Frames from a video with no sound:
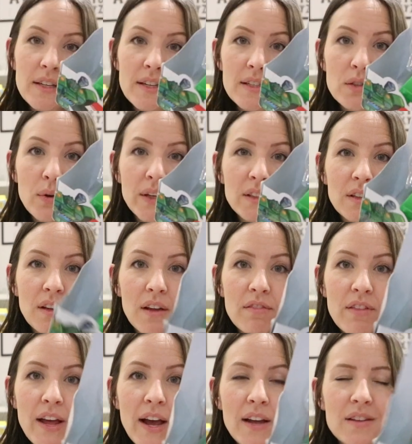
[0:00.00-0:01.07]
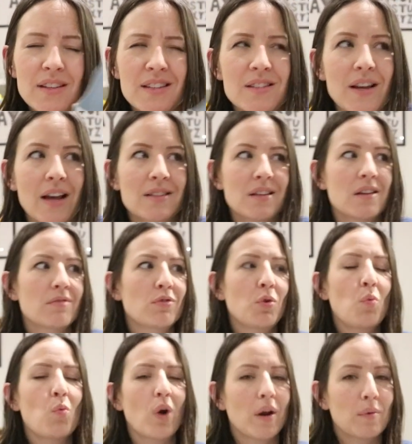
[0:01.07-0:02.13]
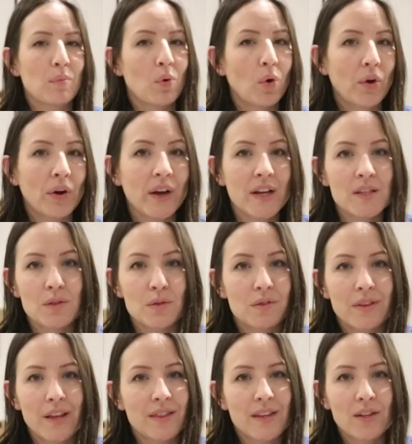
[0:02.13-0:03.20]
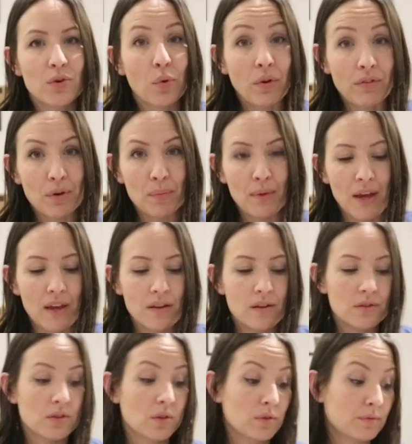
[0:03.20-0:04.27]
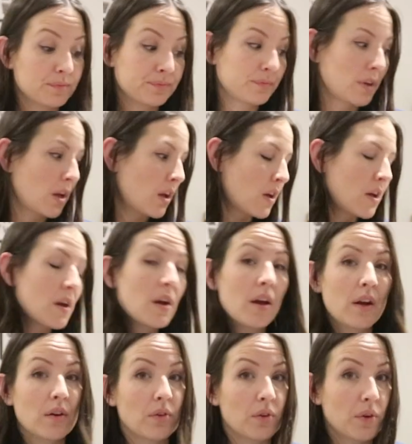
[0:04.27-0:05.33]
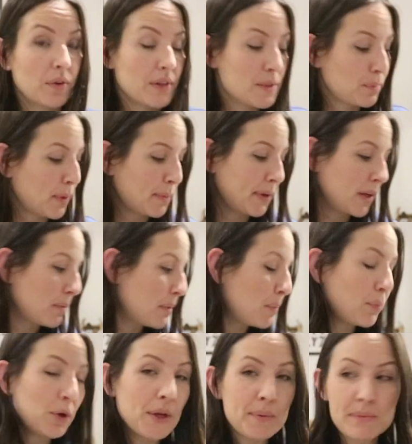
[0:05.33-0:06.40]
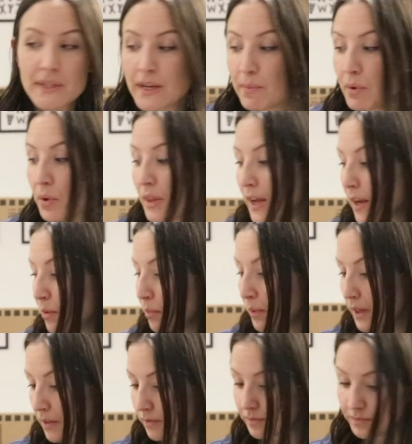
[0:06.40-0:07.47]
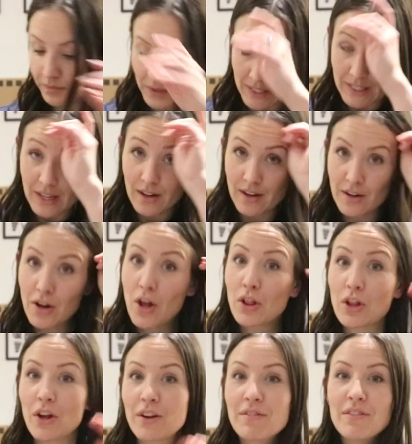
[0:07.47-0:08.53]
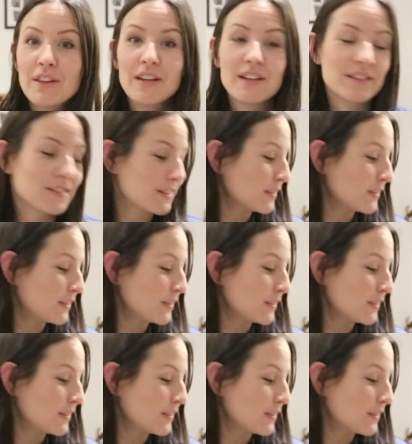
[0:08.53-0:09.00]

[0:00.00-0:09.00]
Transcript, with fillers: He's going to love that. He's asking for one more is that they don't even make, so I don't know. He's probably going to be pretty upset about that, but he's getting a lot of things.